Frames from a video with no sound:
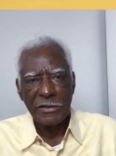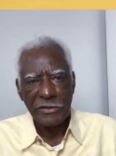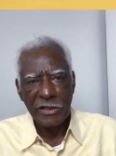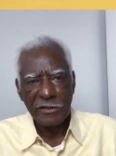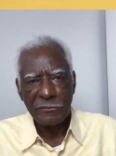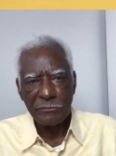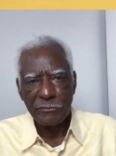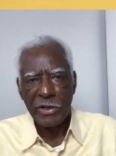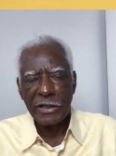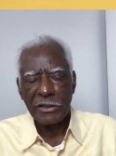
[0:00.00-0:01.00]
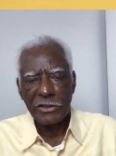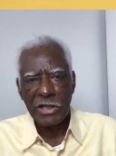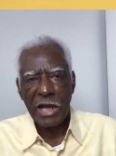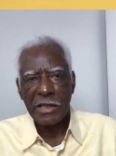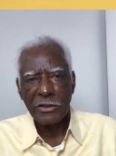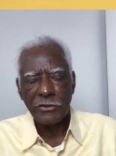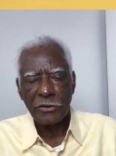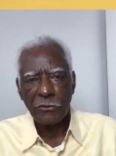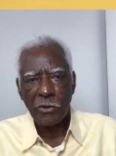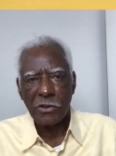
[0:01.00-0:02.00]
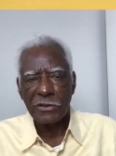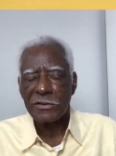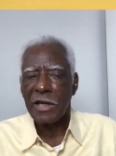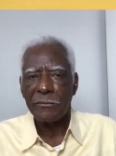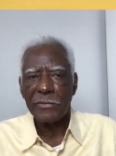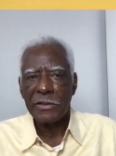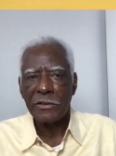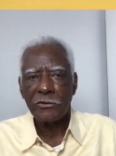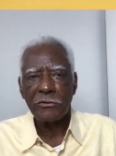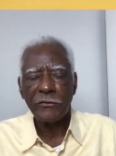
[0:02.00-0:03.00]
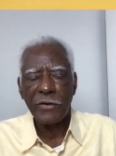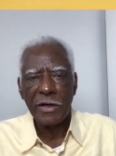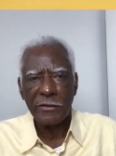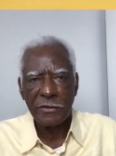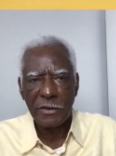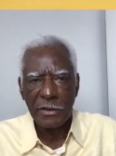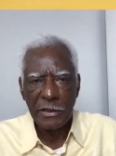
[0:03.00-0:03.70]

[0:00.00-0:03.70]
Just bringing a child into the world is not being a true father.